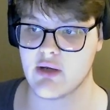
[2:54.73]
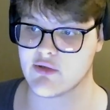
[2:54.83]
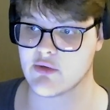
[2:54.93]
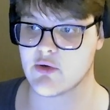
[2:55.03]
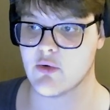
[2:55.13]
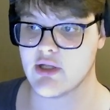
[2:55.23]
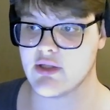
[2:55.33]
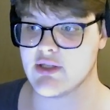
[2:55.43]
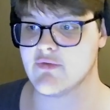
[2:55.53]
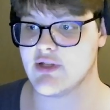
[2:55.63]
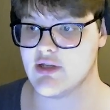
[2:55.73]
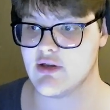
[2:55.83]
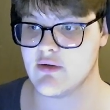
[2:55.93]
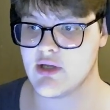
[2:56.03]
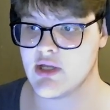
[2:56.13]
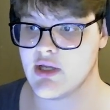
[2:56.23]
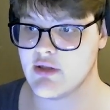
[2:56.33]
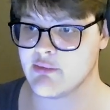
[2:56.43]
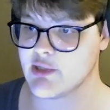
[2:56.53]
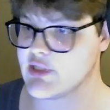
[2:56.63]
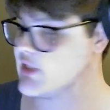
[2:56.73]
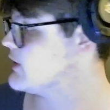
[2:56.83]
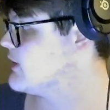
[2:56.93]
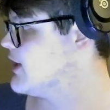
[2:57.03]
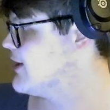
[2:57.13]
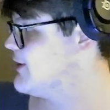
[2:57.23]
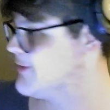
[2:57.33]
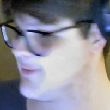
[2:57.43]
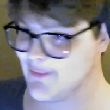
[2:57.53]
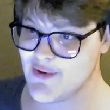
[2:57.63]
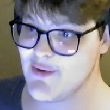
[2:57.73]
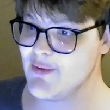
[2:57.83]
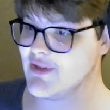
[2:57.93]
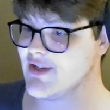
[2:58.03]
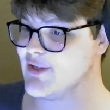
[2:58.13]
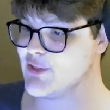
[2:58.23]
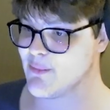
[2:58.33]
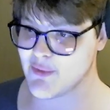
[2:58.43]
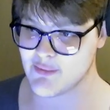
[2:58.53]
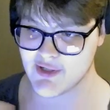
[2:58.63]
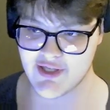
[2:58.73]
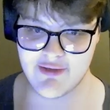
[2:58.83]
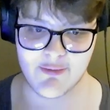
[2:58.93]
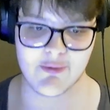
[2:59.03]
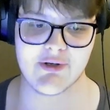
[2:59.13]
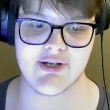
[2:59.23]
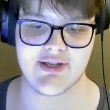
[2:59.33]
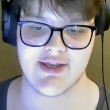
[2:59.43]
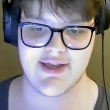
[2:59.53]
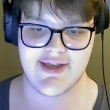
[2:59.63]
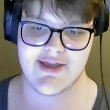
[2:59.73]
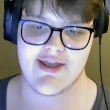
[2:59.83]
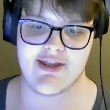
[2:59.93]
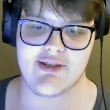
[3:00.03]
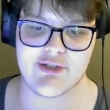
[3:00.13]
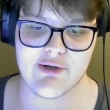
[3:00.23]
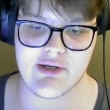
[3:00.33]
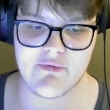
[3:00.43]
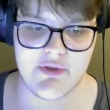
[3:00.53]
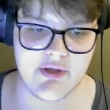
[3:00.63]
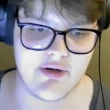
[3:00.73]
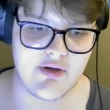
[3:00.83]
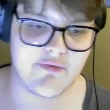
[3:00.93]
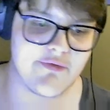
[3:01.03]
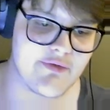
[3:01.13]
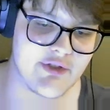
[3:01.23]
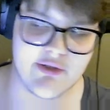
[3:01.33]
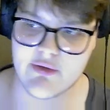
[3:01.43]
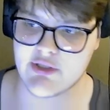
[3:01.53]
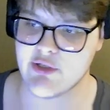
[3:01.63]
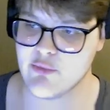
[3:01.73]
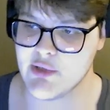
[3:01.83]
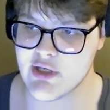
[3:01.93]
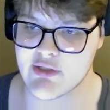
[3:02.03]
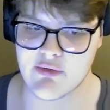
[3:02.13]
recording this video. This is my second take. He ruined it. He jumped on my keyboard and he turned everything off. So let's hope he doesn't do